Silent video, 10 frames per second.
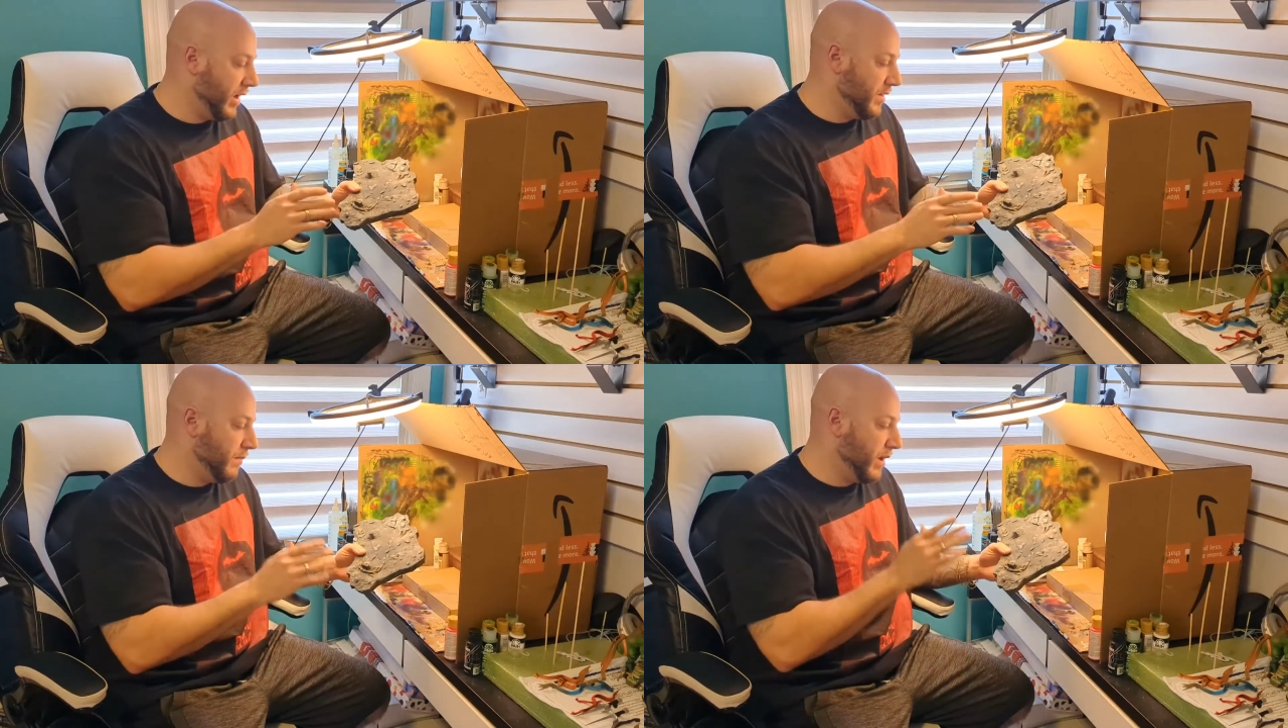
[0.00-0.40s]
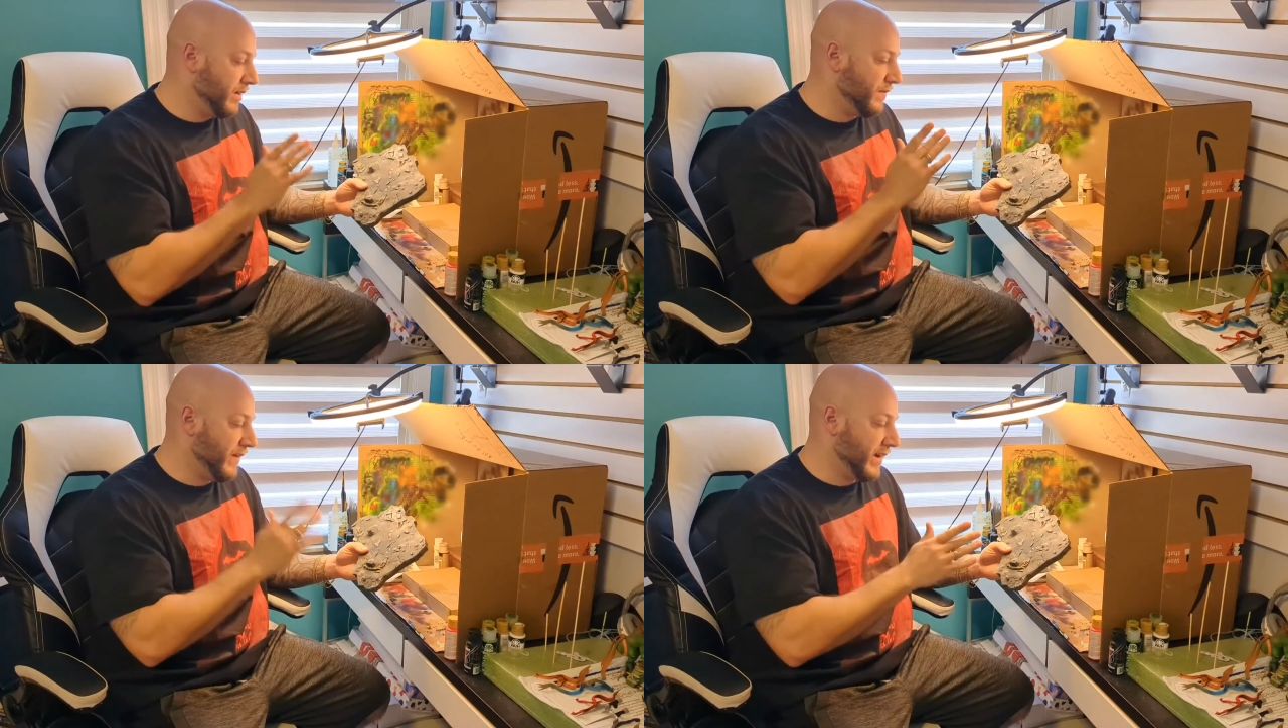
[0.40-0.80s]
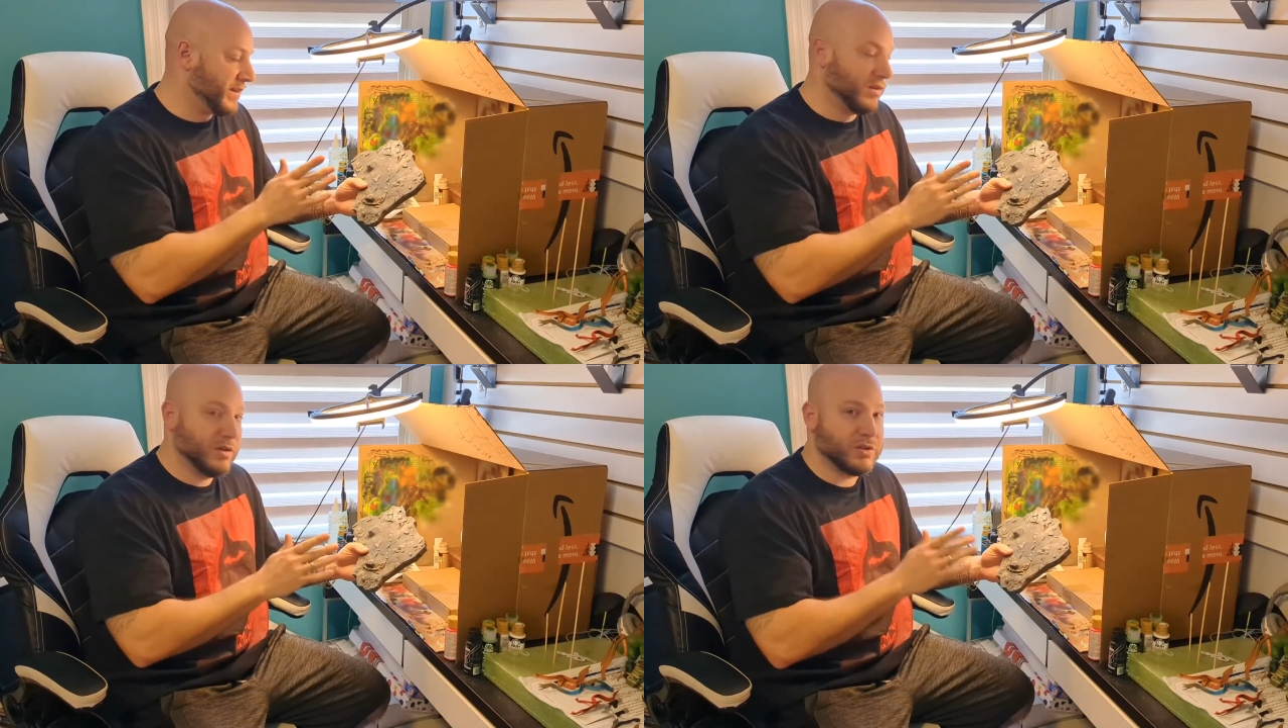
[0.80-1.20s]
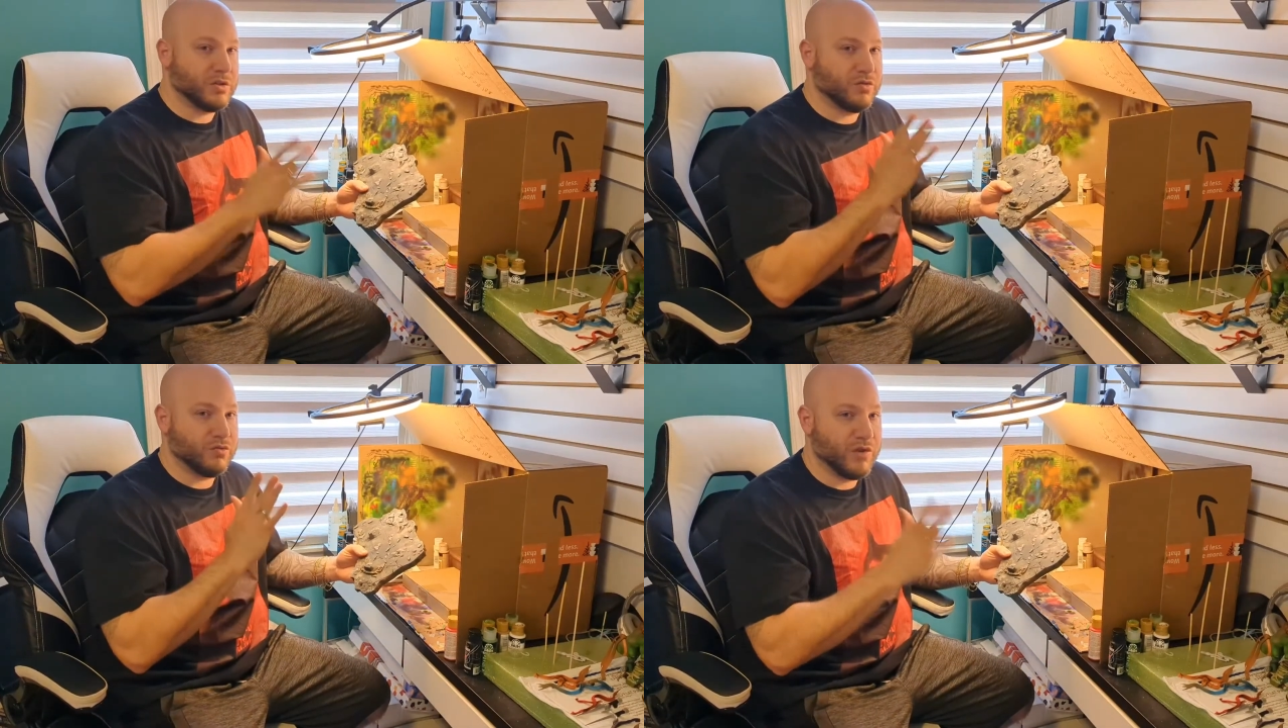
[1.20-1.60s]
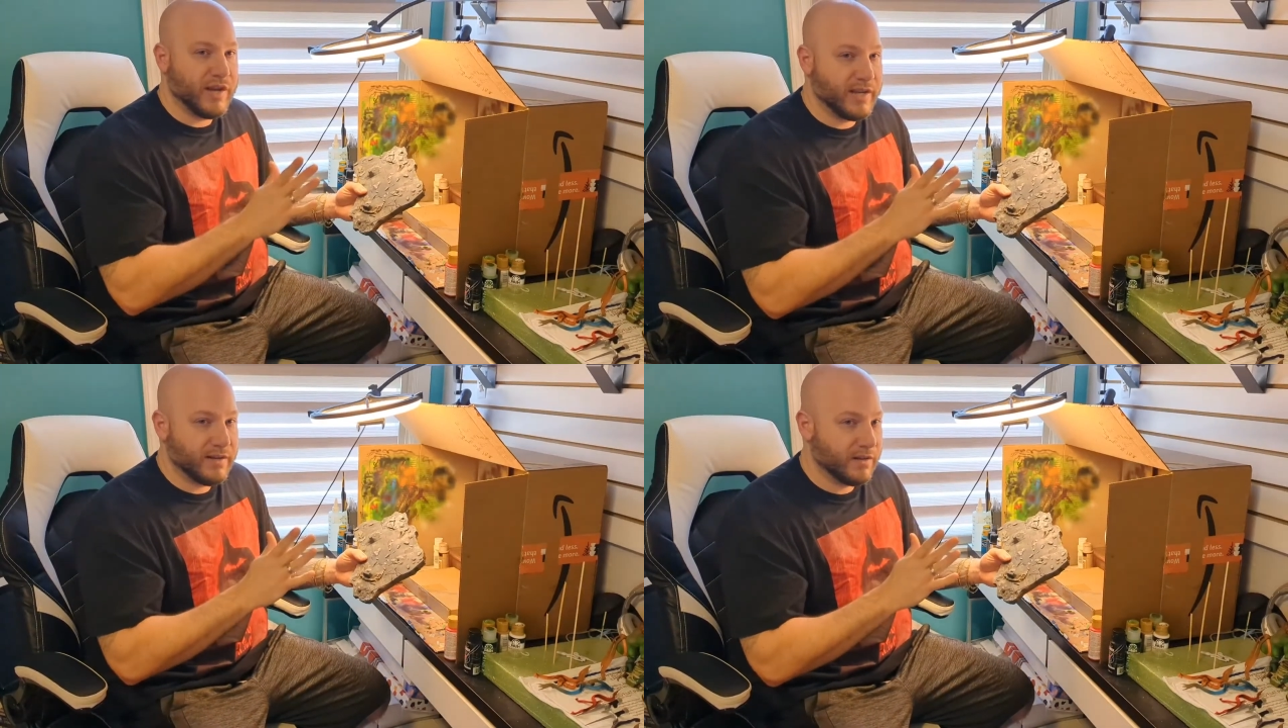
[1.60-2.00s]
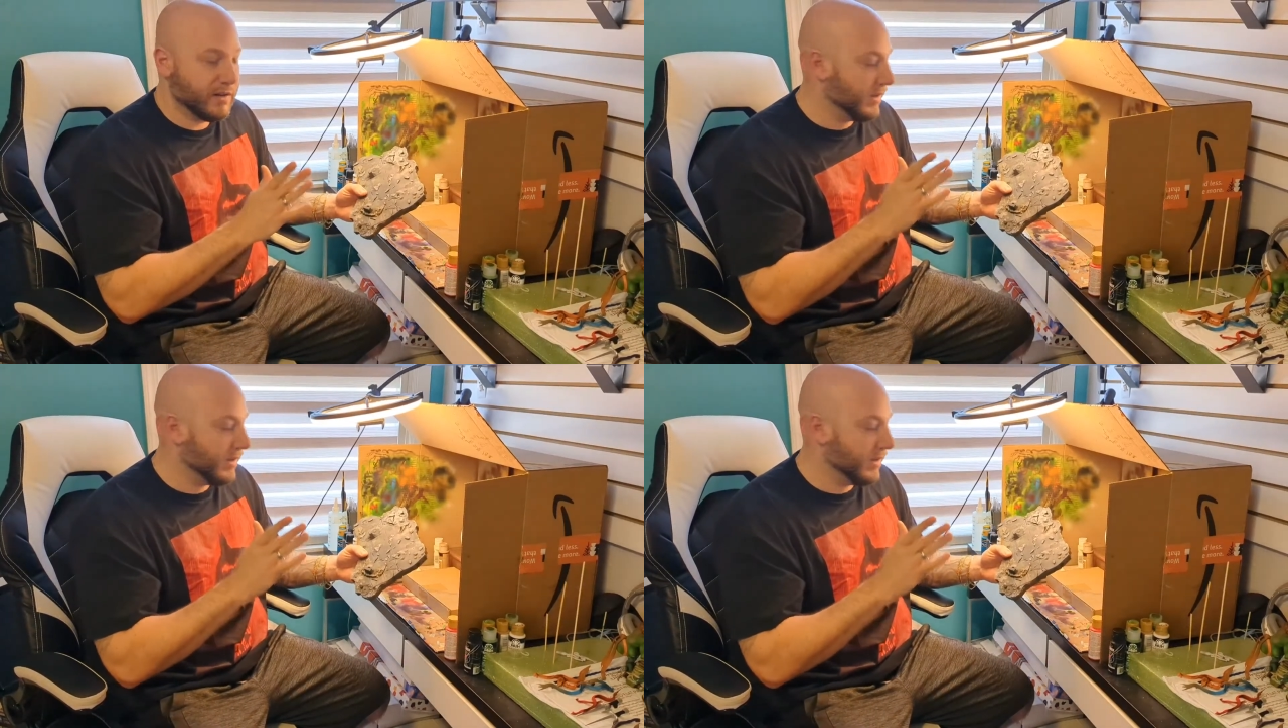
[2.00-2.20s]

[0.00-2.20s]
The mud effect looks great.